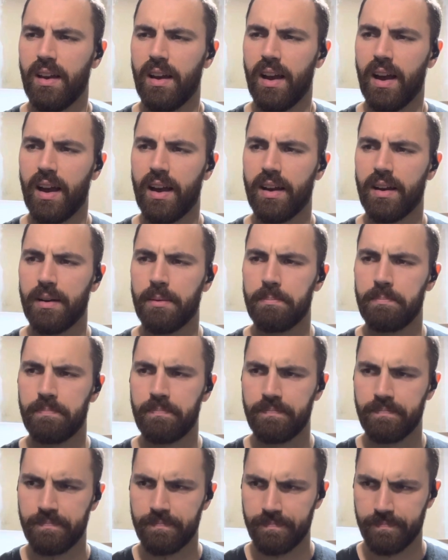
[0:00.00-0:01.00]
Um,
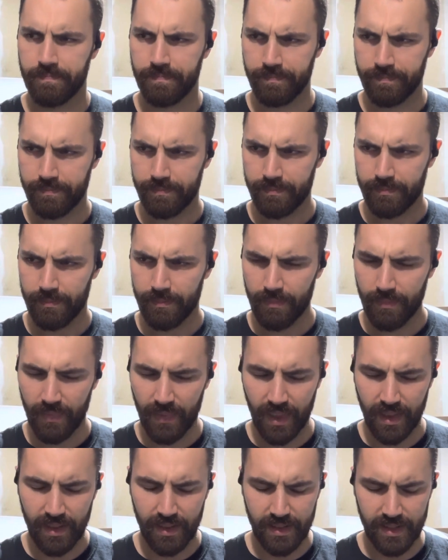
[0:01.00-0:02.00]

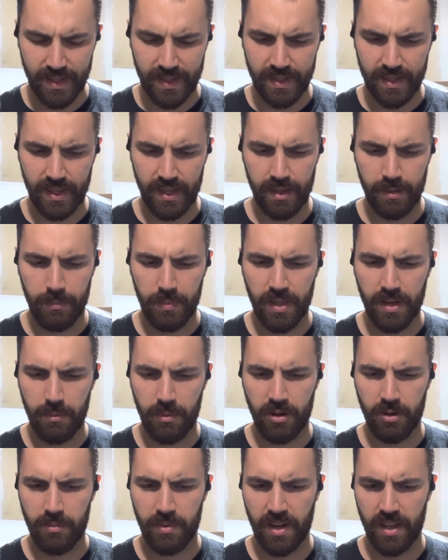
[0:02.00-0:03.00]
let's see, peanut
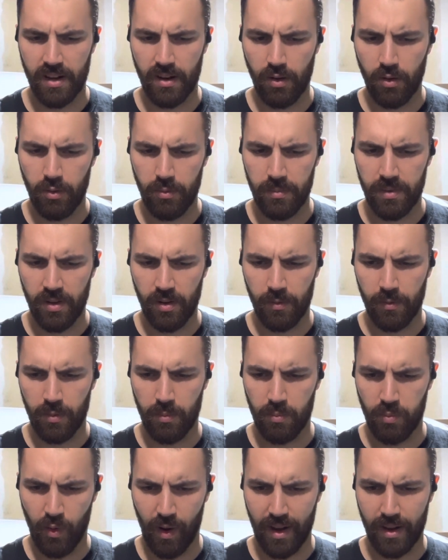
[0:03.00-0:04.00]
butter, banana, oatmeal for
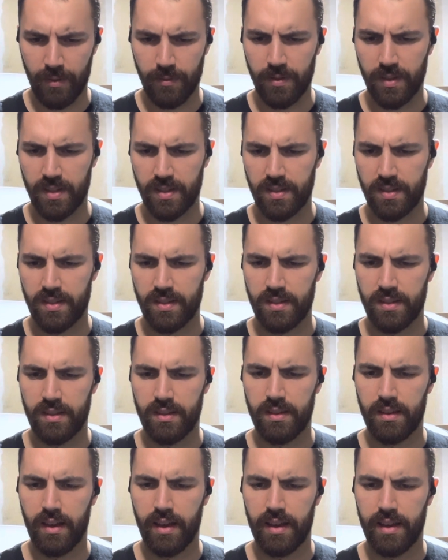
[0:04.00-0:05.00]
breakfast.
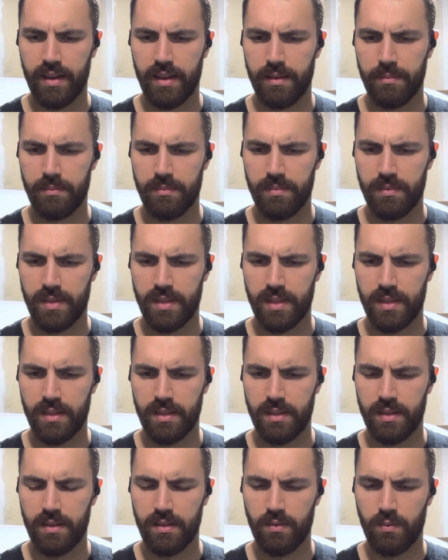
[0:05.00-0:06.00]
Uh,
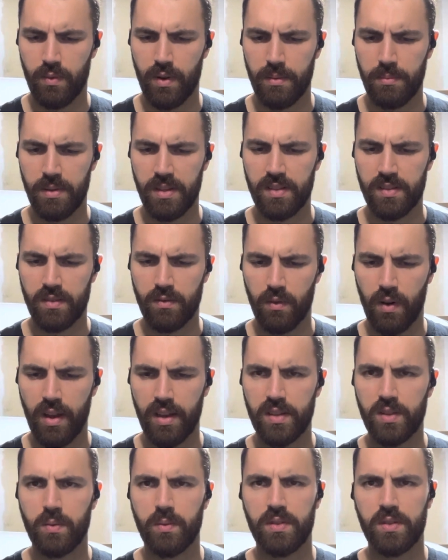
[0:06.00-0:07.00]
did red beans and
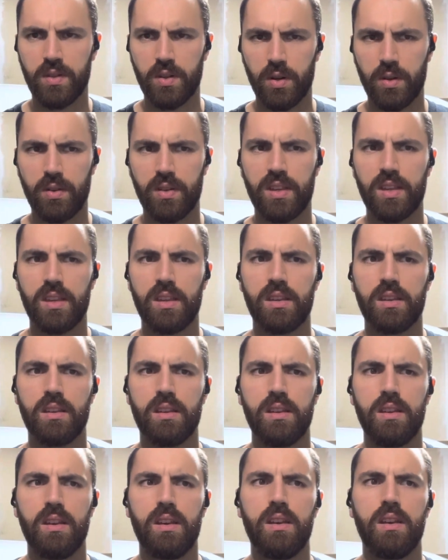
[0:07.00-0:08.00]
rice with turkey,
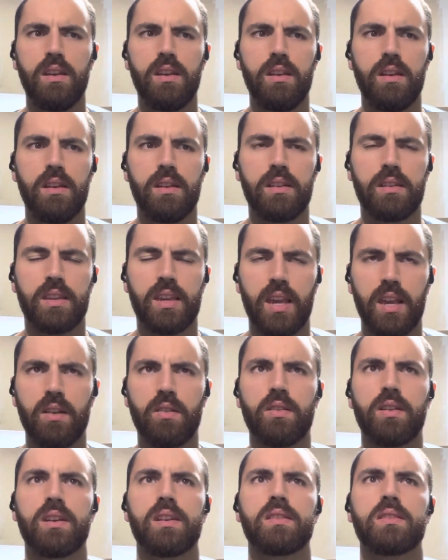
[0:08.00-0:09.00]

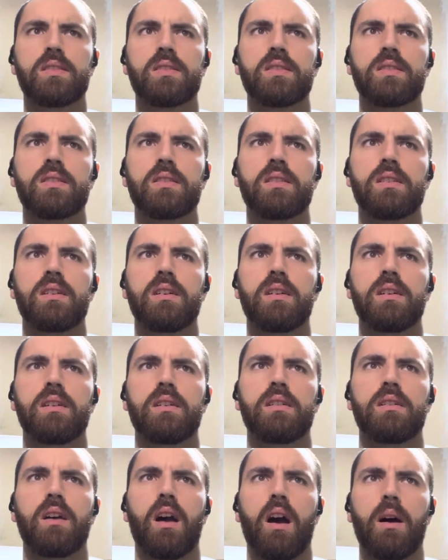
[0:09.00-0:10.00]
carrots,
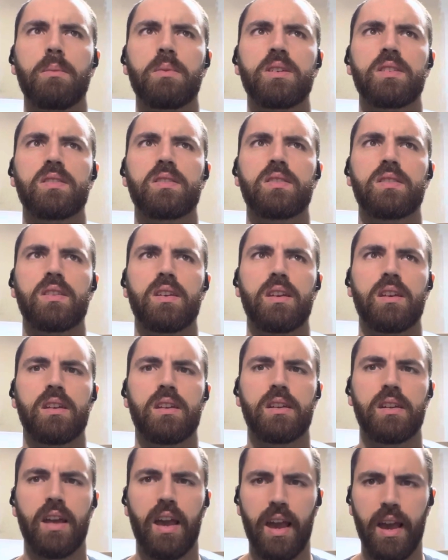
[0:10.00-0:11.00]
hummus, and
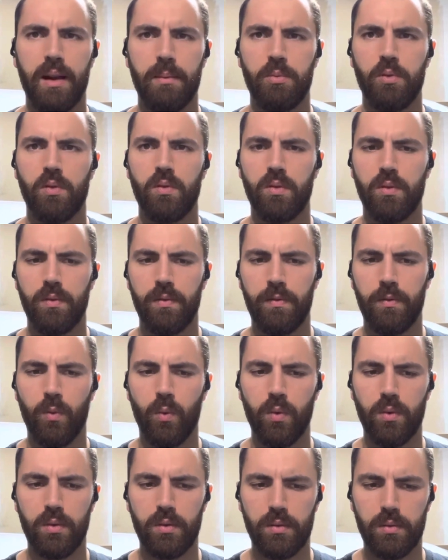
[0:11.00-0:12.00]
an apple
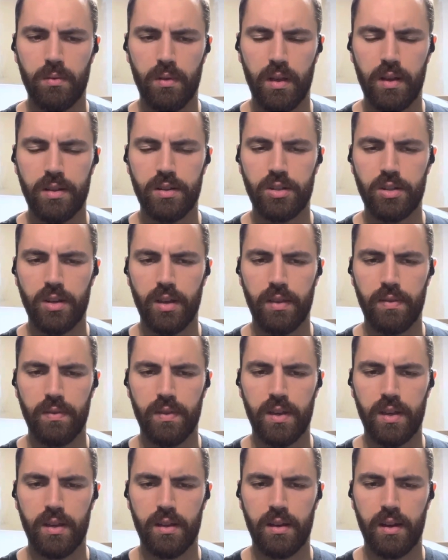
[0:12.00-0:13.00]
for lunch, and
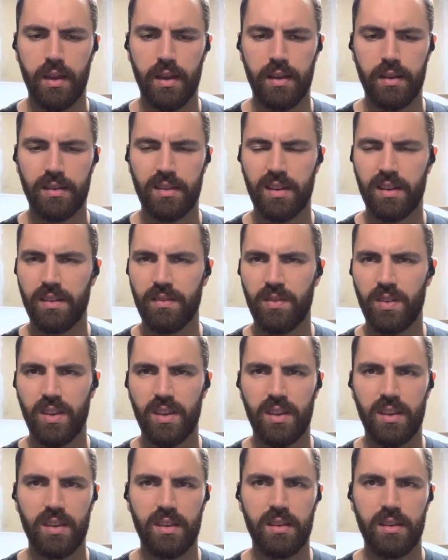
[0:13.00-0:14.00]
then had kind of
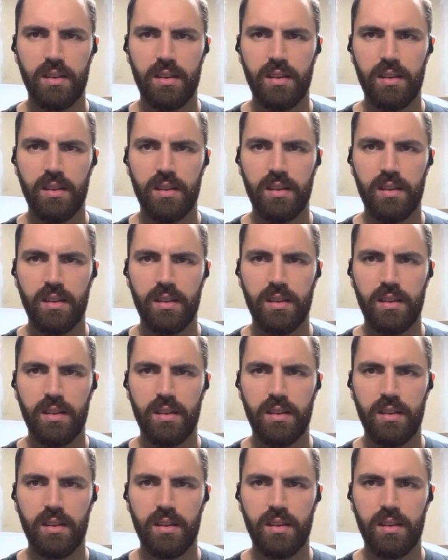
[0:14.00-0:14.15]
a